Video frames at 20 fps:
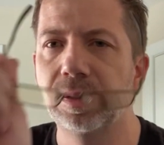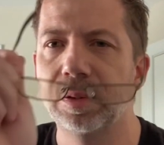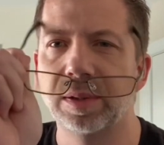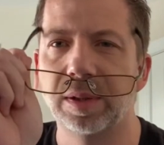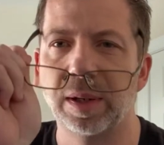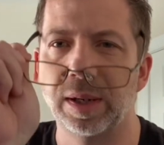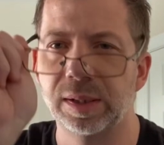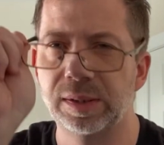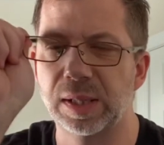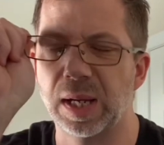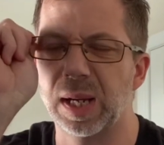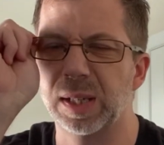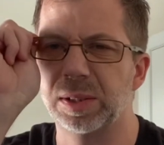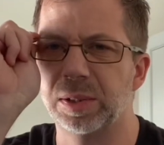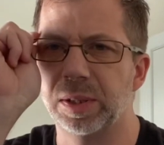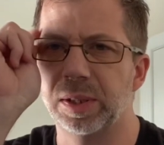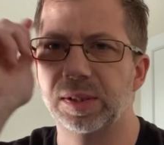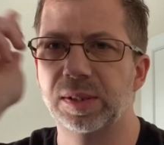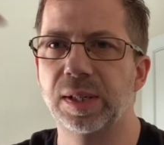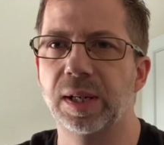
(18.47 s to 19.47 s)
It's actually
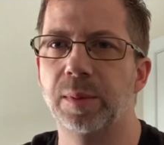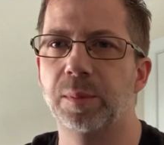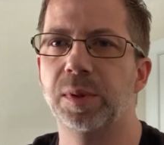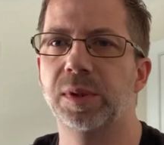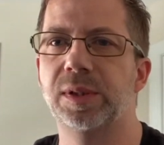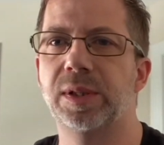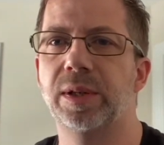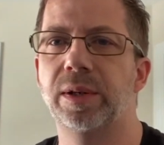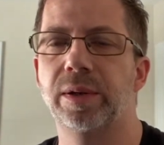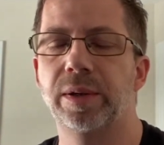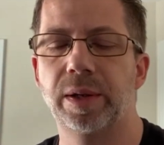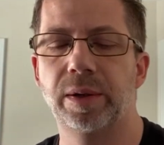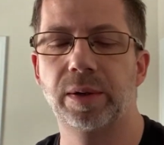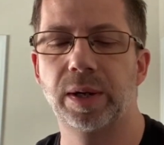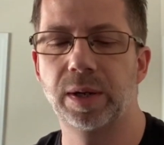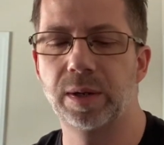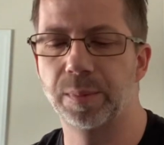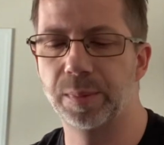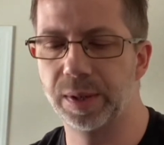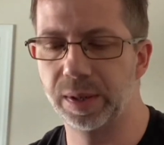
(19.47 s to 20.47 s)
the same material they
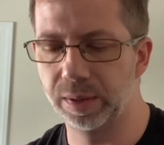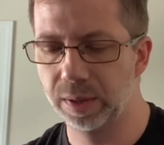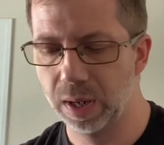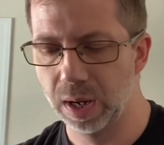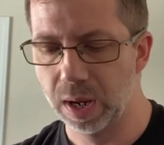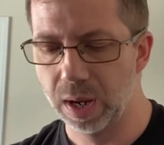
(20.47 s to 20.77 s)
recommend,